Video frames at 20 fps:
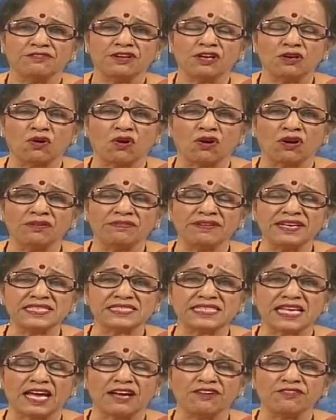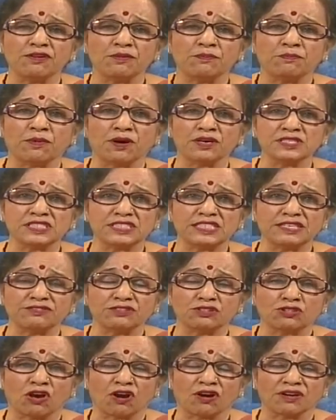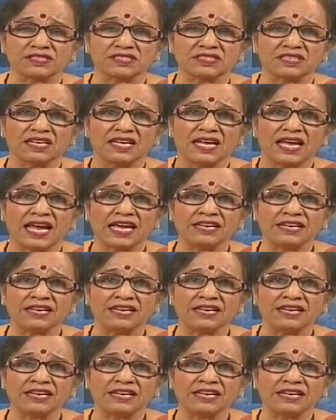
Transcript: will always have positive thoughts,